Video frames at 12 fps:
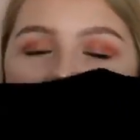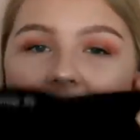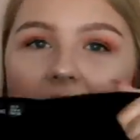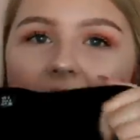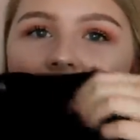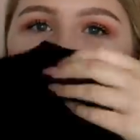
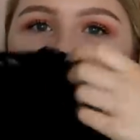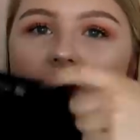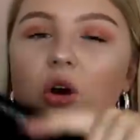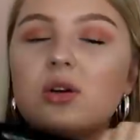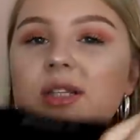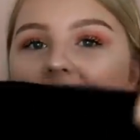
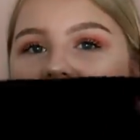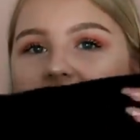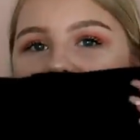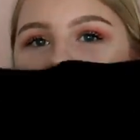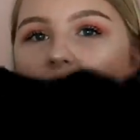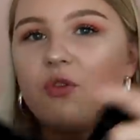long
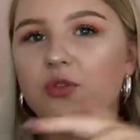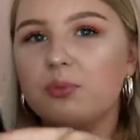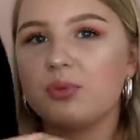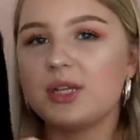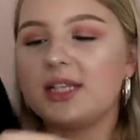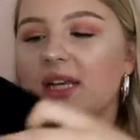sleeve top from
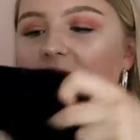Pretty